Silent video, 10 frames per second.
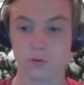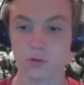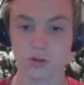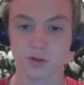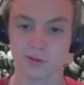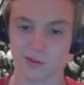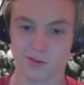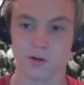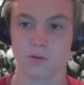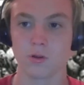you could, like, you
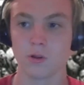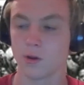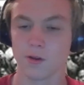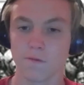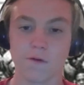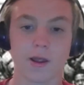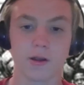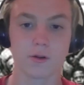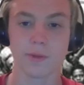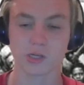know,
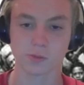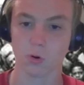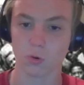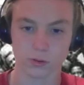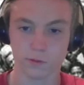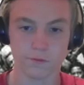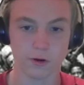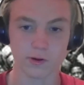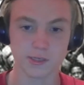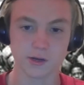find a basketball court. They're
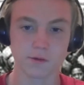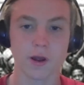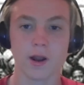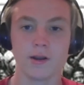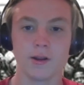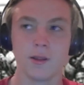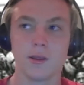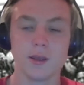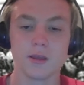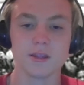very easy to find.
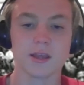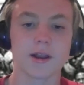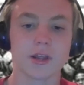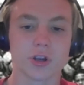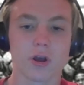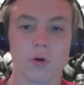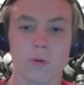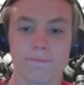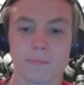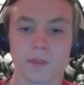The
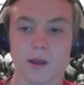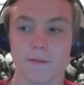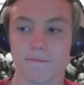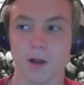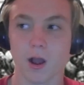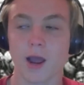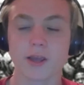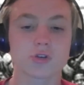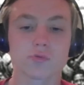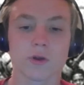NHL,
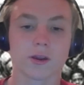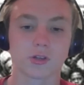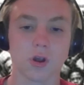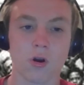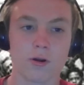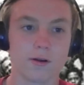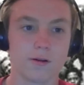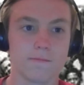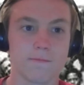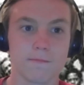ice rinks aren't
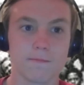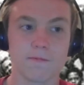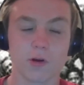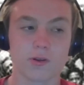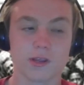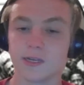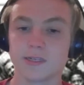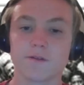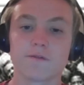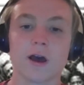very
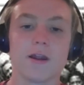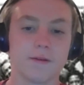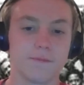easy to find.